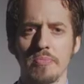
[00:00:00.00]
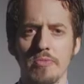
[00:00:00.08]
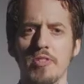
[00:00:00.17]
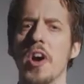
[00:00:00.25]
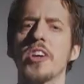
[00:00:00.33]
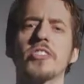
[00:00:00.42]

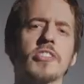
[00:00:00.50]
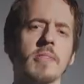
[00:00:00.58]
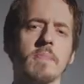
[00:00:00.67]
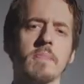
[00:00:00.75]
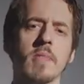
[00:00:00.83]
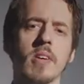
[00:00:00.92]
First,
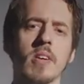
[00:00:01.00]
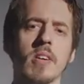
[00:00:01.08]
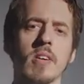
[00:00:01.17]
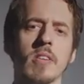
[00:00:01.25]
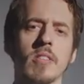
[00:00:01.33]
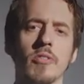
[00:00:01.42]

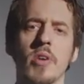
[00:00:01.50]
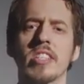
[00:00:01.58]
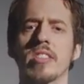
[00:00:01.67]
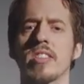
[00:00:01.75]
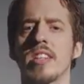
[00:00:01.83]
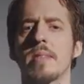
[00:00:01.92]
the
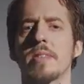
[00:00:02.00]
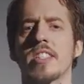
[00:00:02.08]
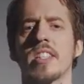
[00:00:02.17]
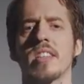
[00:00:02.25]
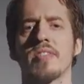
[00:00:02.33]
right to liberty